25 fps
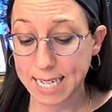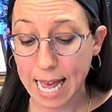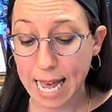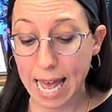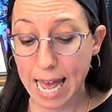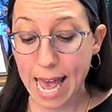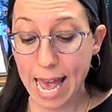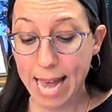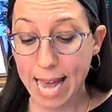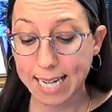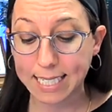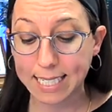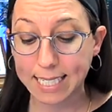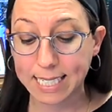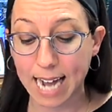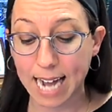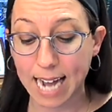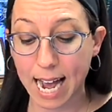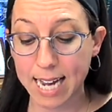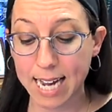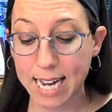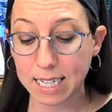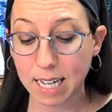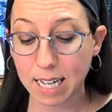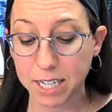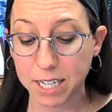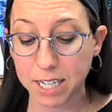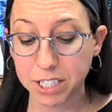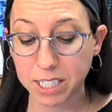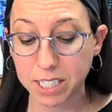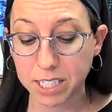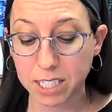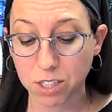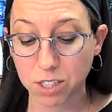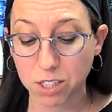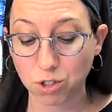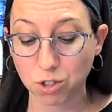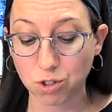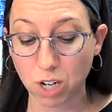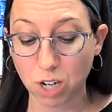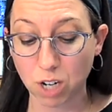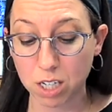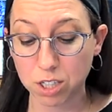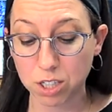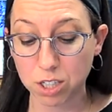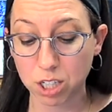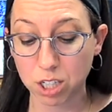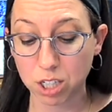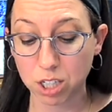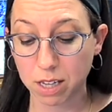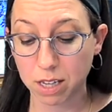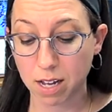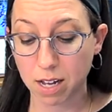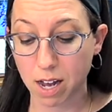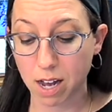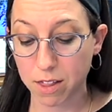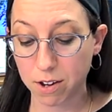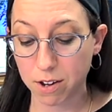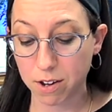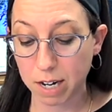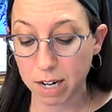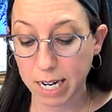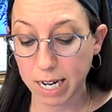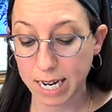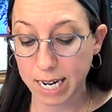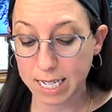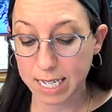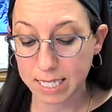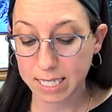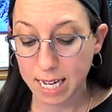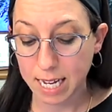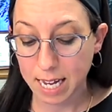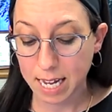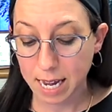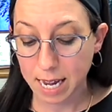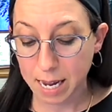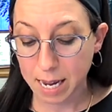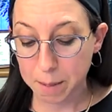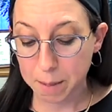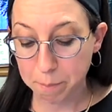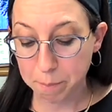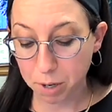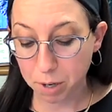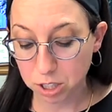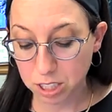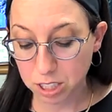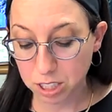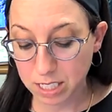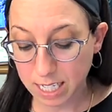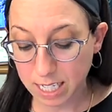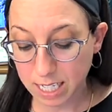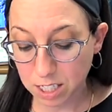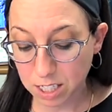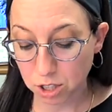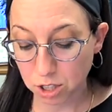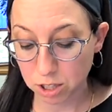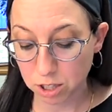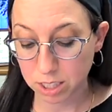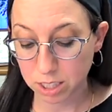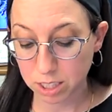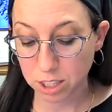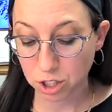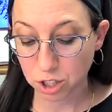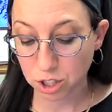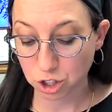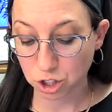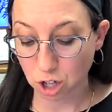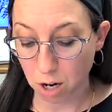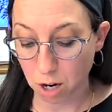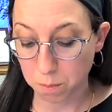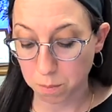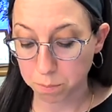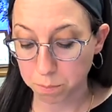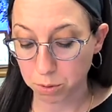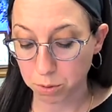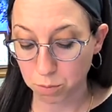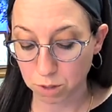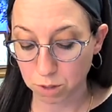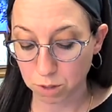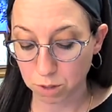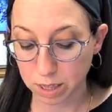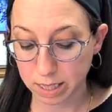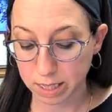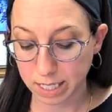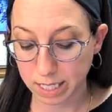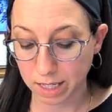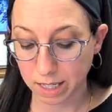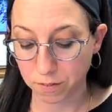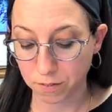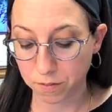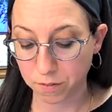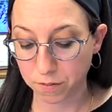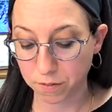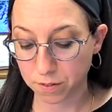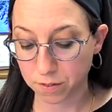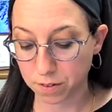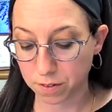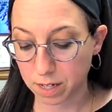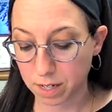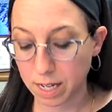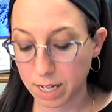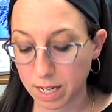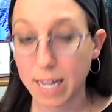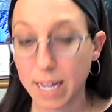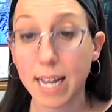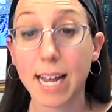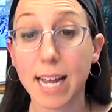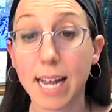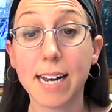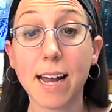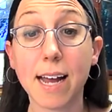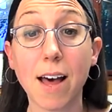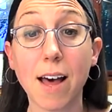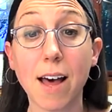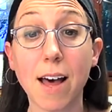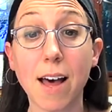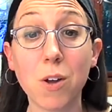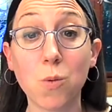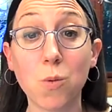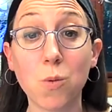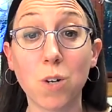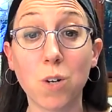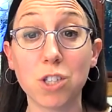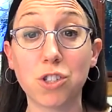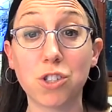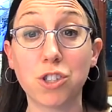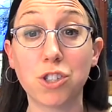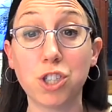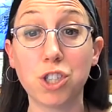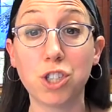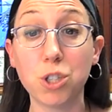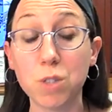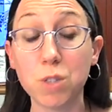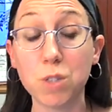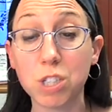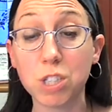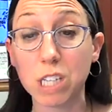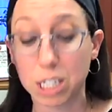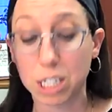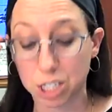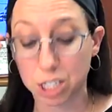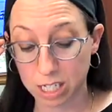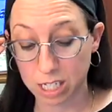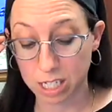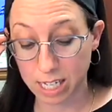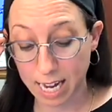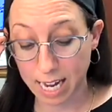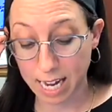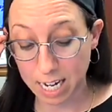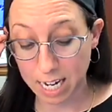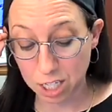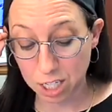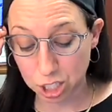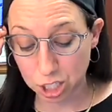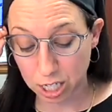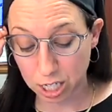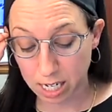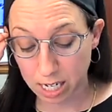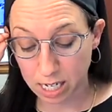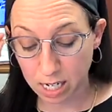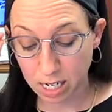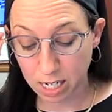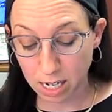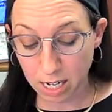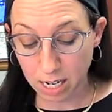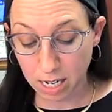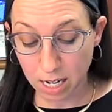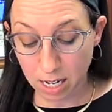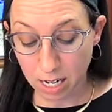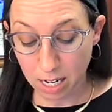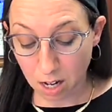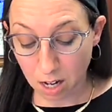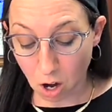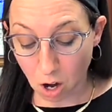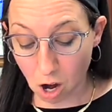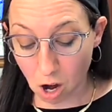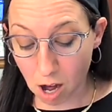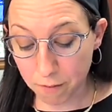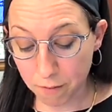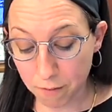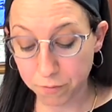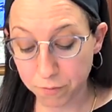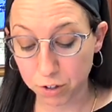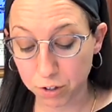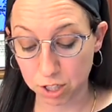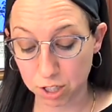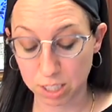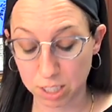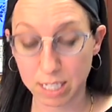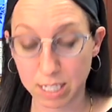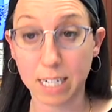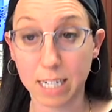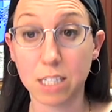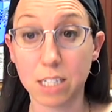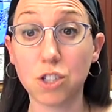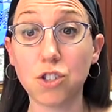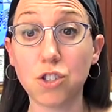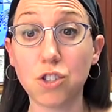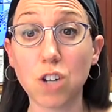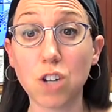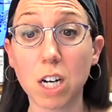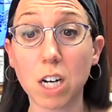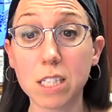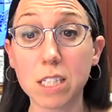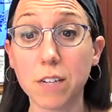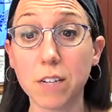and dialogic instruction on the other hand, in particularly sharp relief. In other words, Jewish education offers an instructive